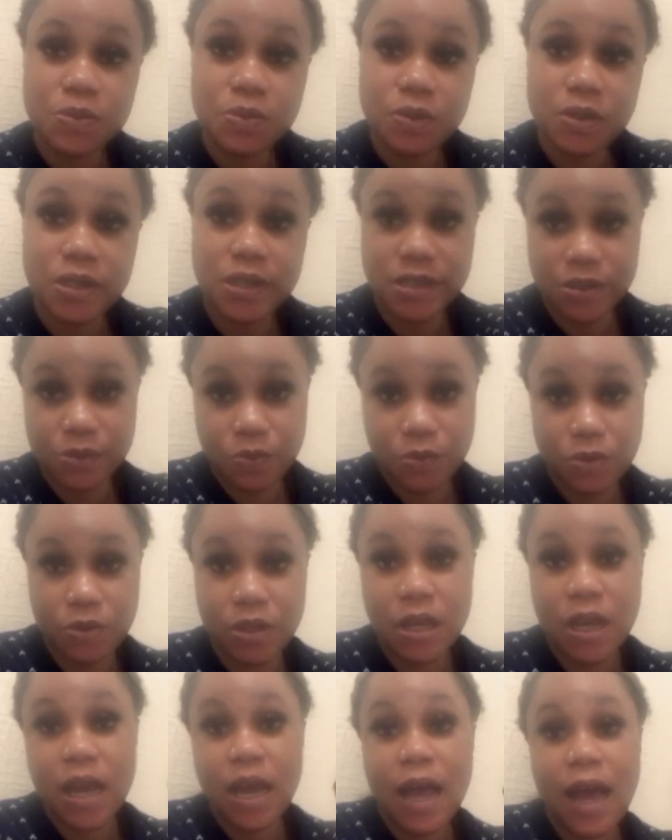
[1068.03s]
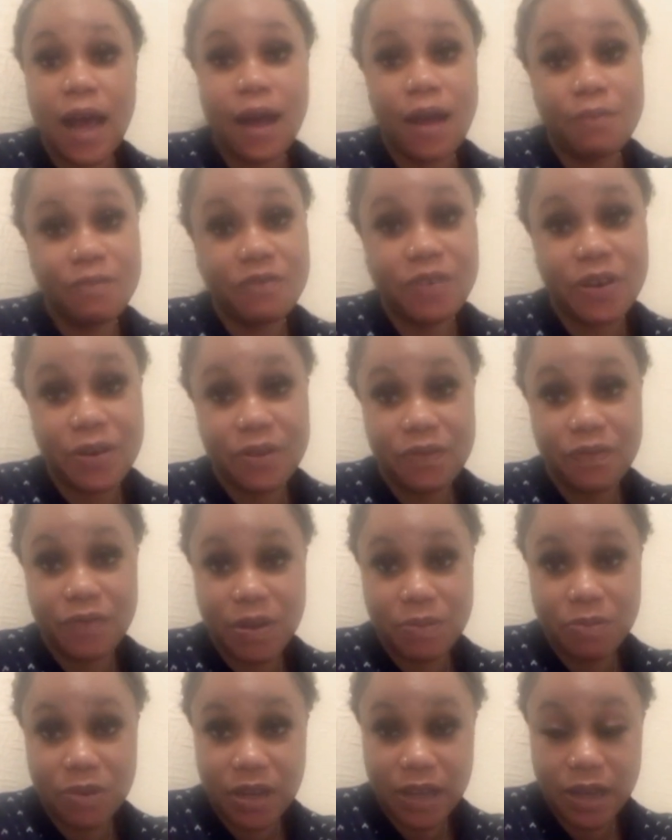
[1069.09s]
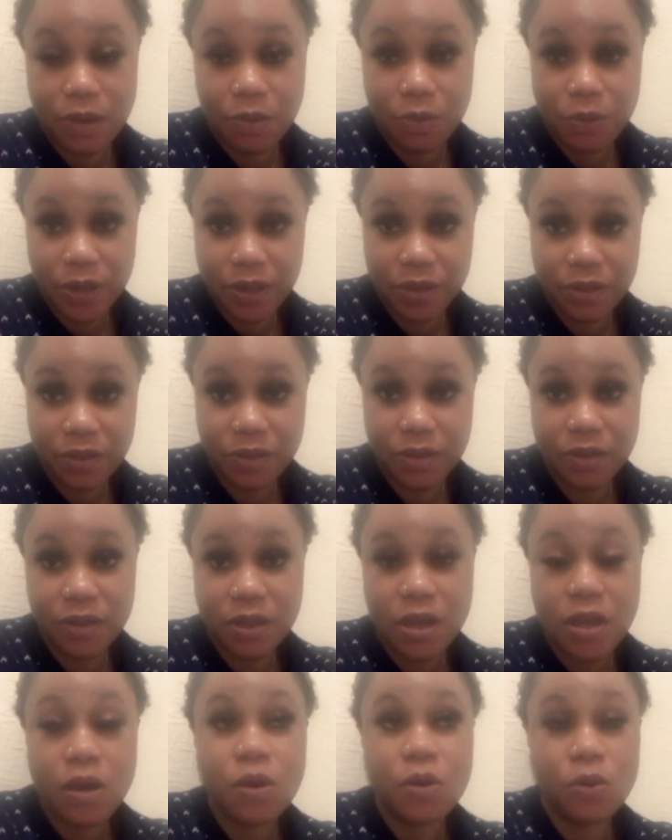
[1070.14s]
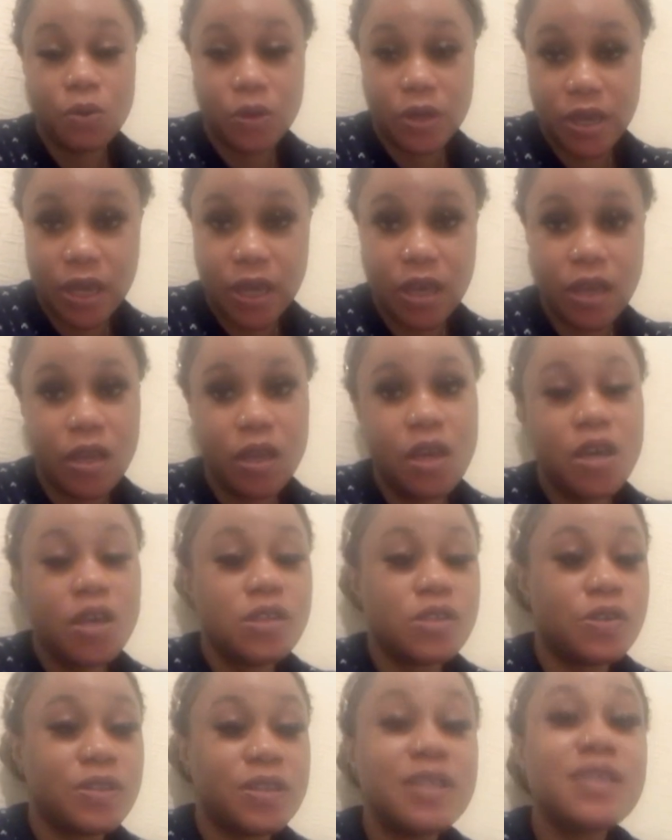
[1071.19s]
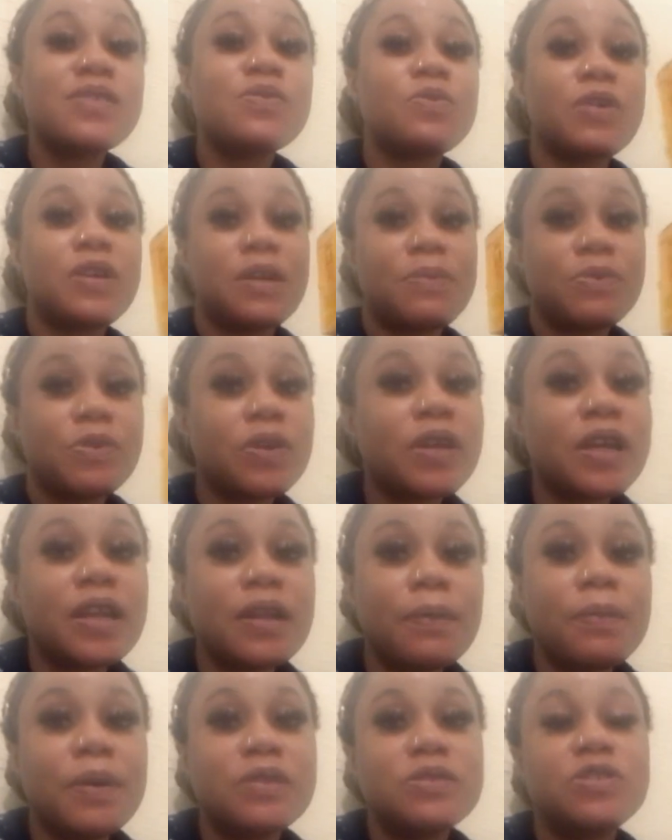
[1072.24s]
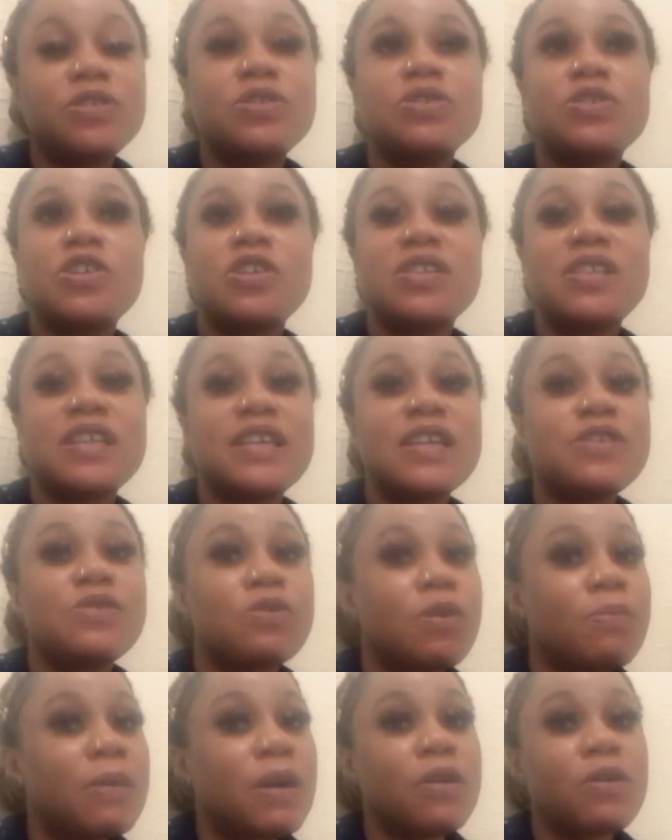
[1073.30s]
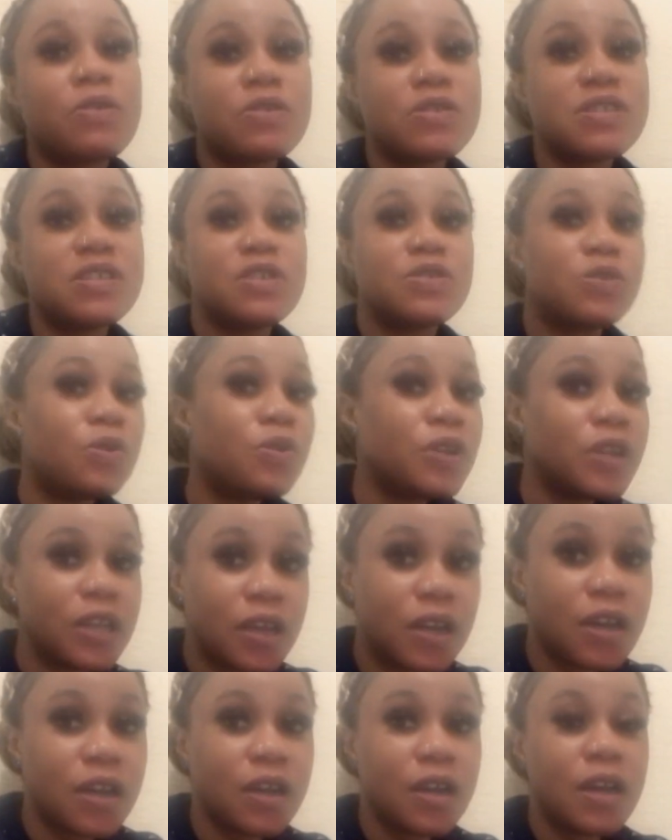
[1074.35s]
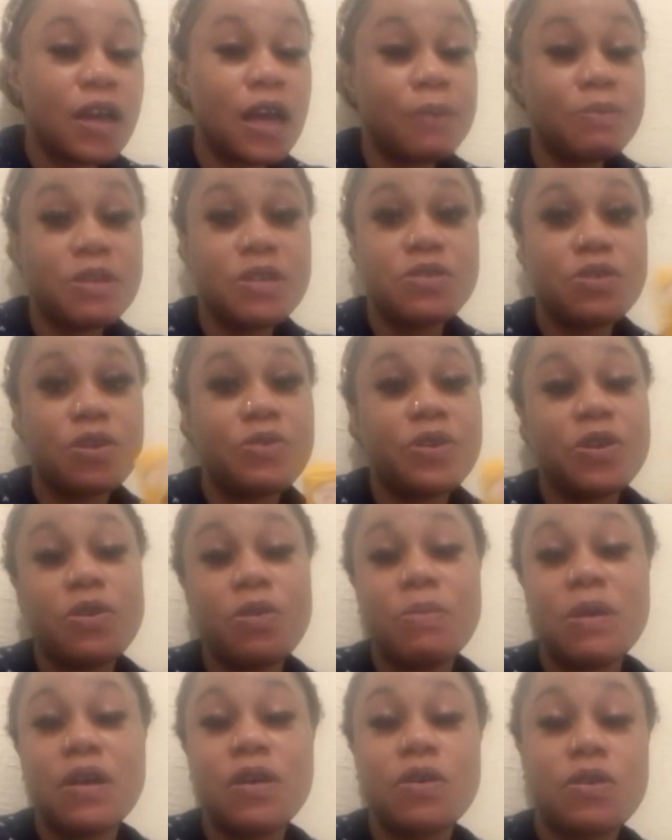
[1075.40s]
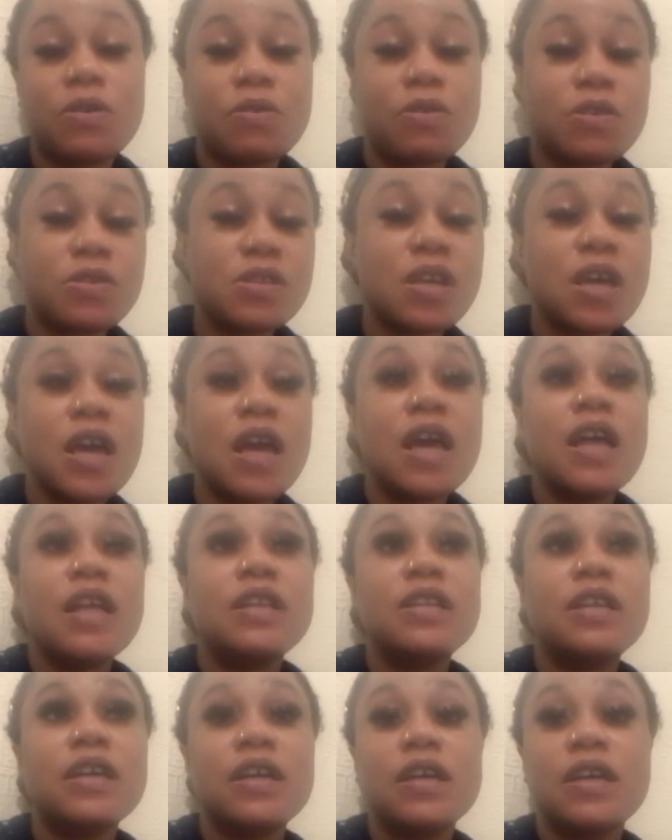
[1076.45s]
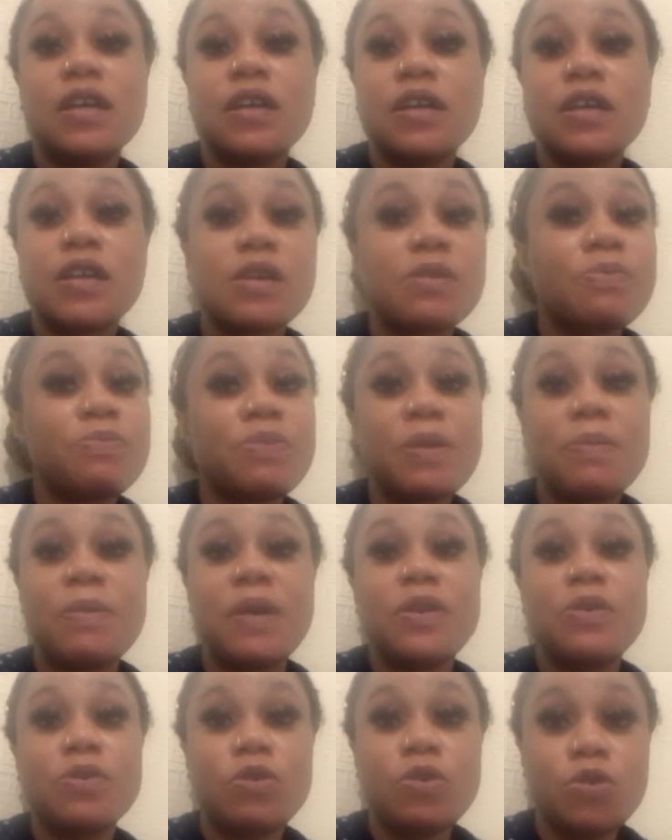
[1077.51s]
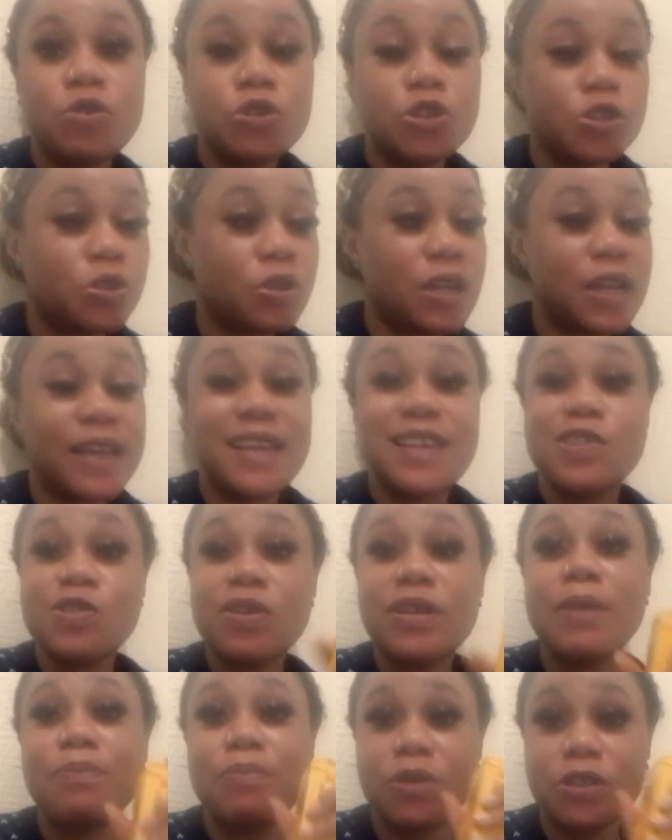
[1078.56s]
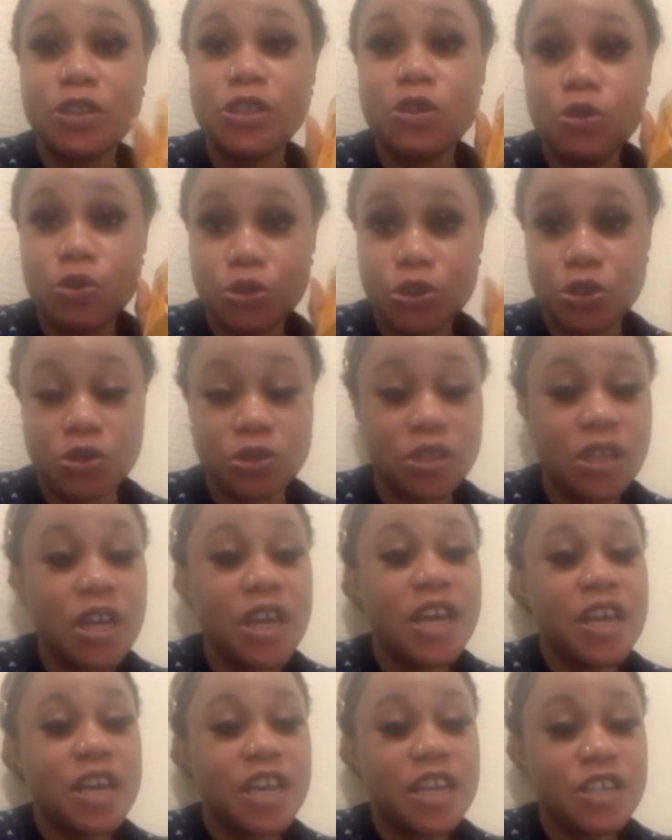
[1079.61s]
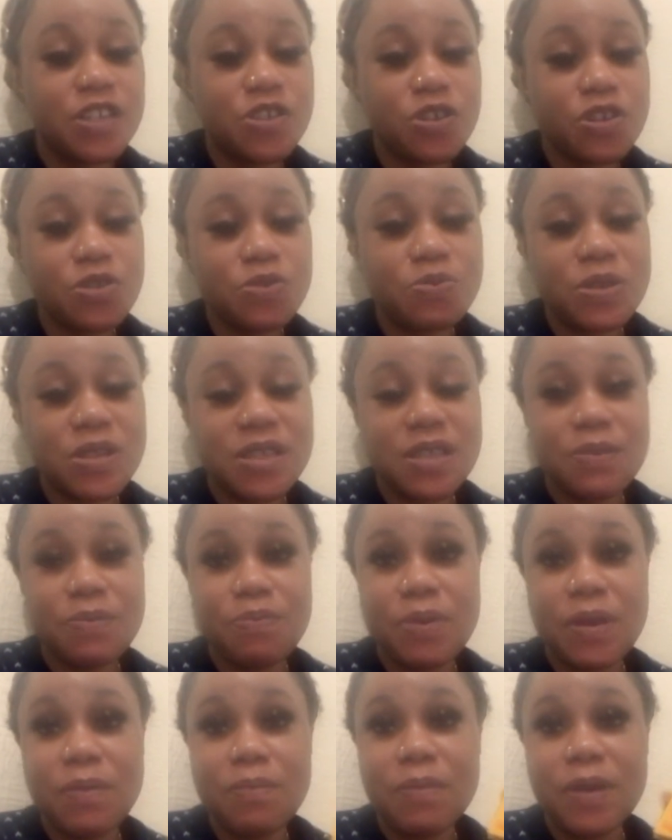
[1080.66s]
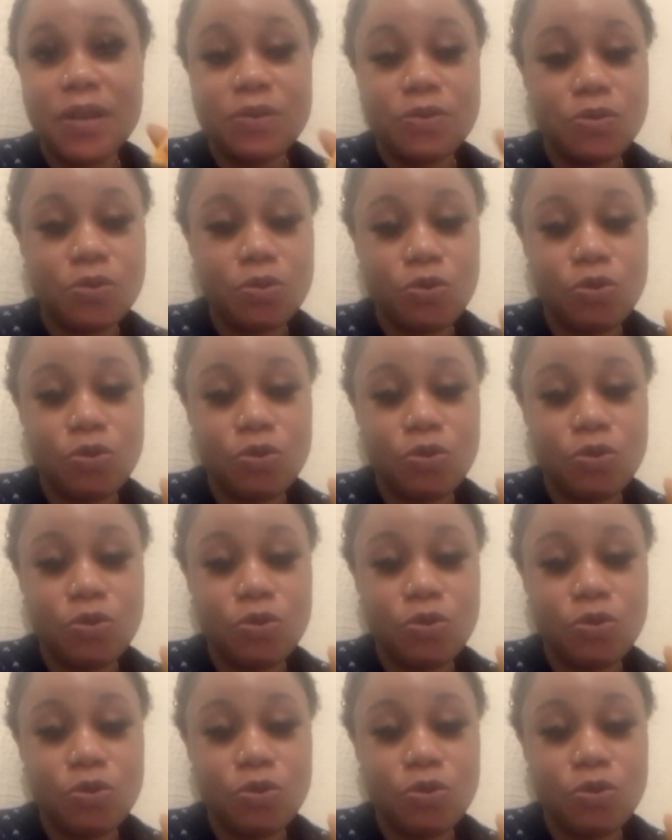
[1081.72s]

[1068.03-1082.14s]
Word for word: one is the one I'm very familiar with okay so there's the one i'm talking about so just in case you come across the tonic i mean sorry you come across the pigmento lotion like it's not a body lotion it's just written pigmento